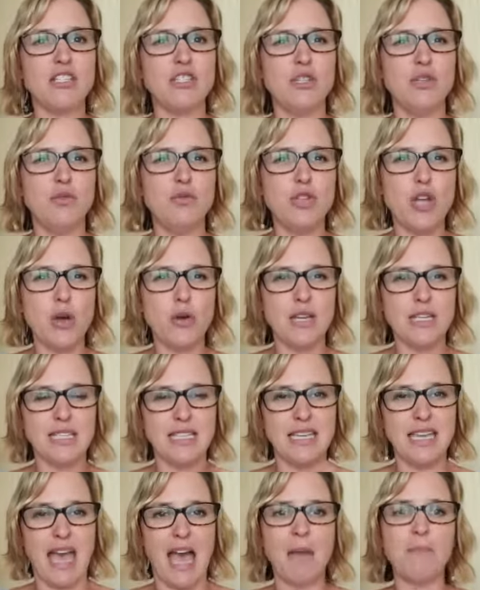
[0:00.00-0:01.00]
to notice
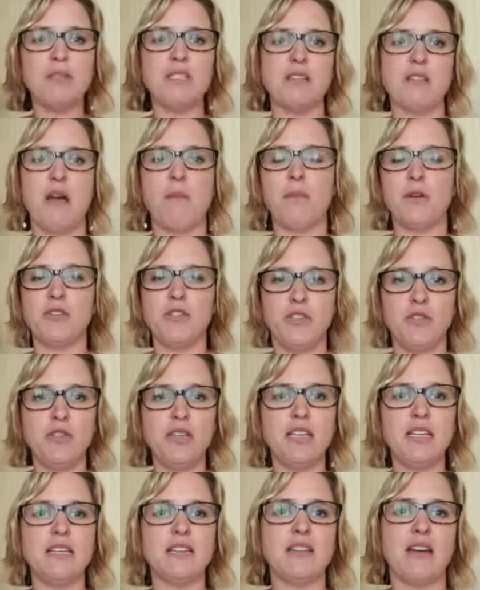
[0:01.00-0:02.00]
gaps and
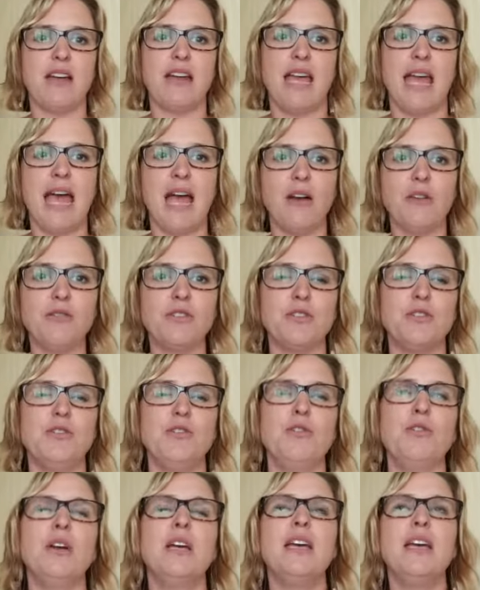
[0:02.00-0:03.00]
opportunities on how
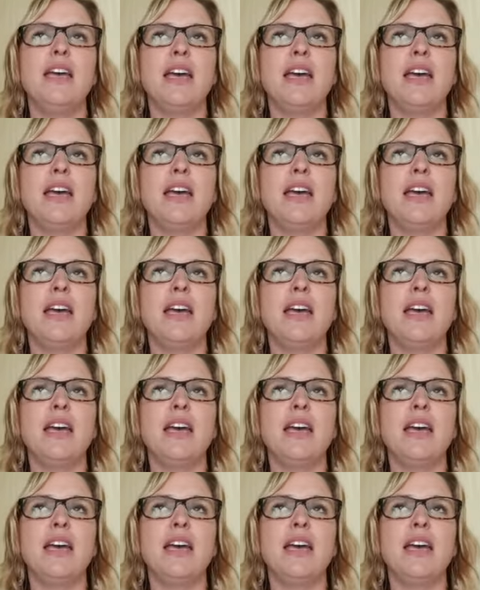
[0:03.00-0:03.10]
to